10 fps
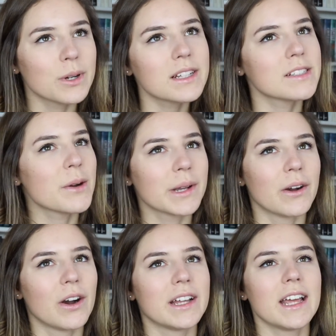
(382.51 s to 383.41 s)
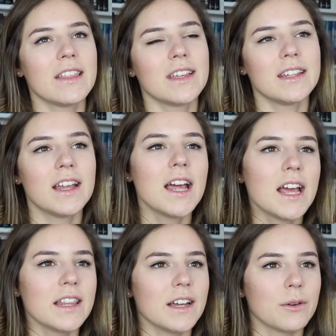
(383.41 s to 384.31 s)
What is going on? And then
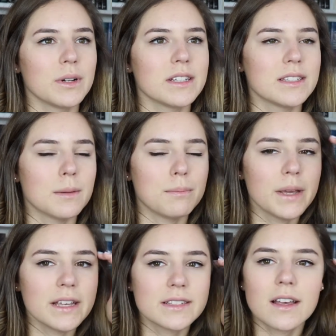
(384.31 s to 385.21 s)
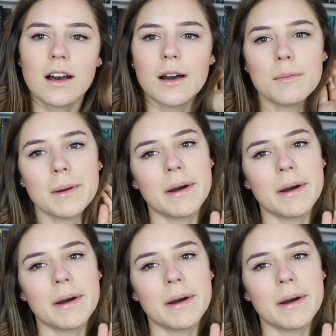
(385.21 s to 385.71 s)
there was the piece um,